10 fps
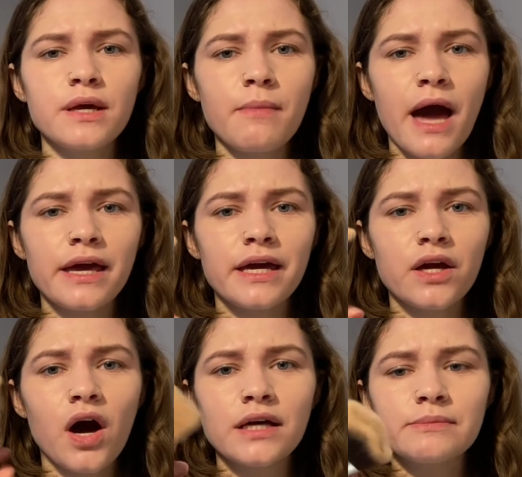my IT
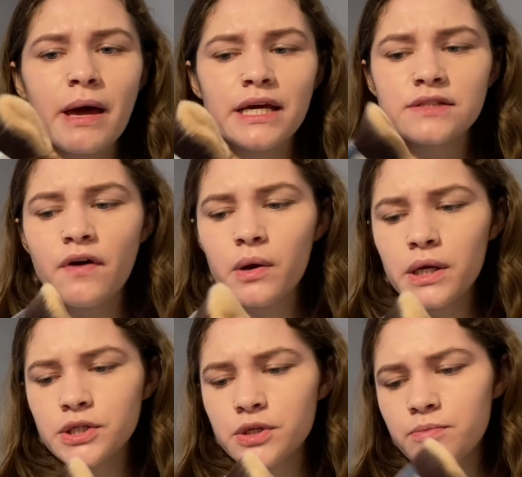Cosmetics
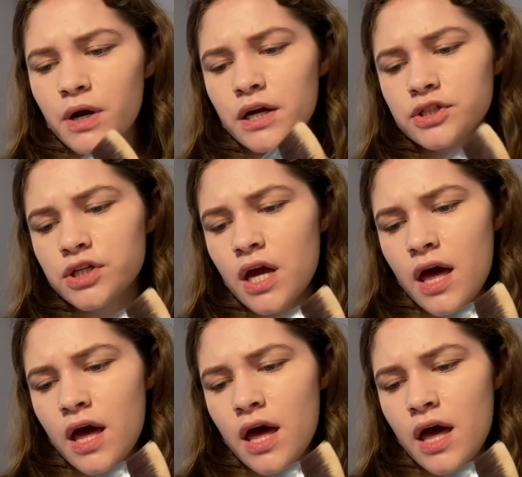foundation brush.